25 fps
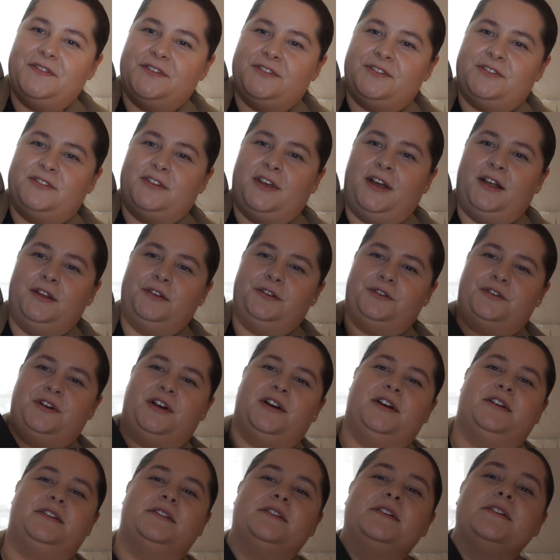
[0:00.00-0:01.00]
Saint
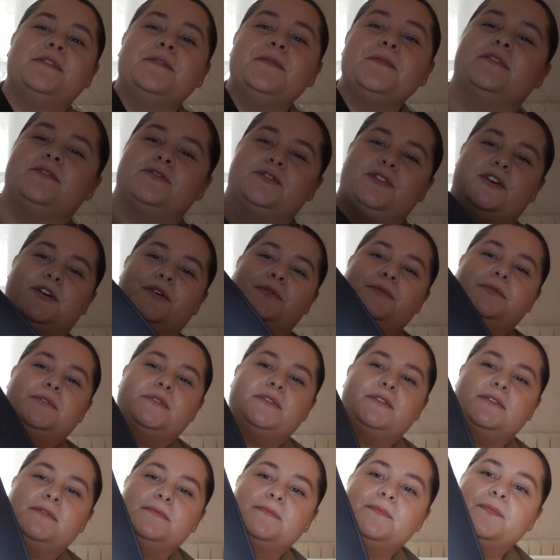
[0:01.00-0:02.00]
Laurent
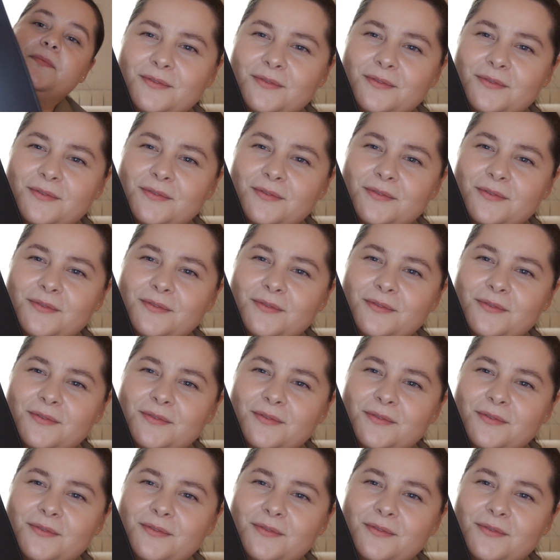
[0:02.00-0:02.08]
tote.